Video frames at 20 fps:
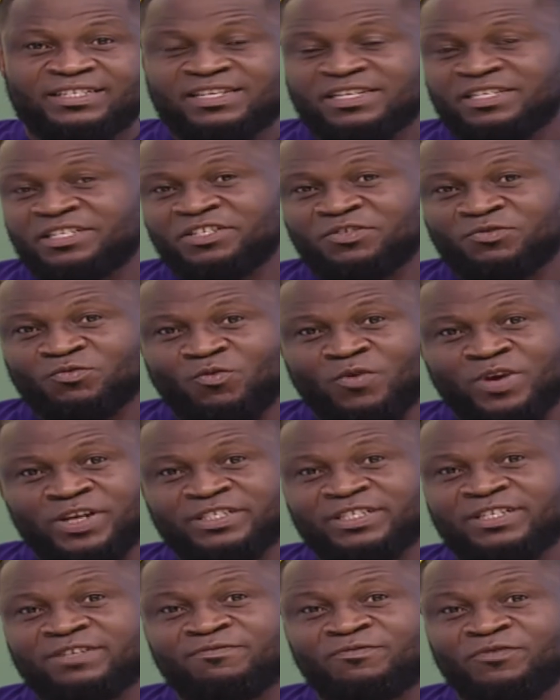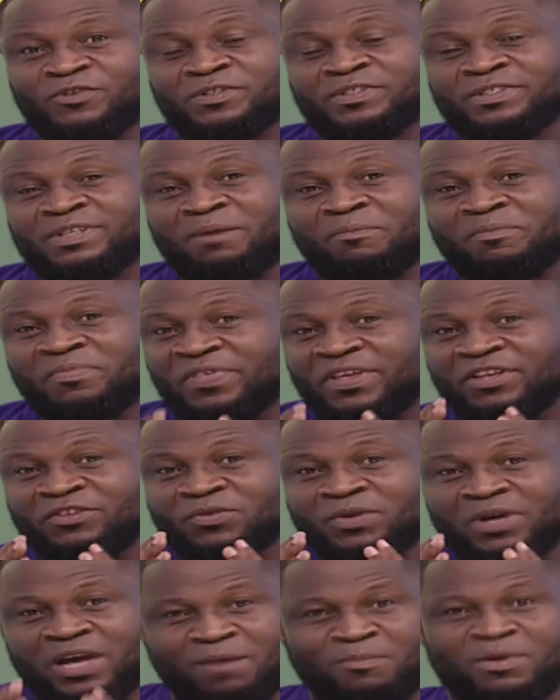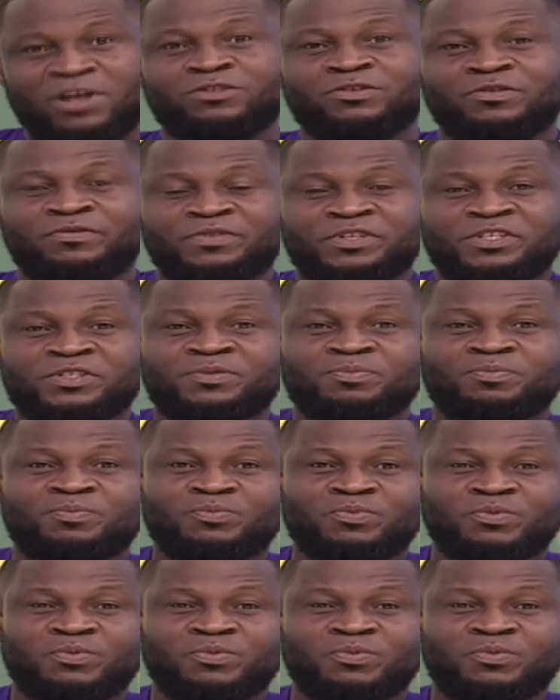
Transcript: They are just waiting for something to come out of this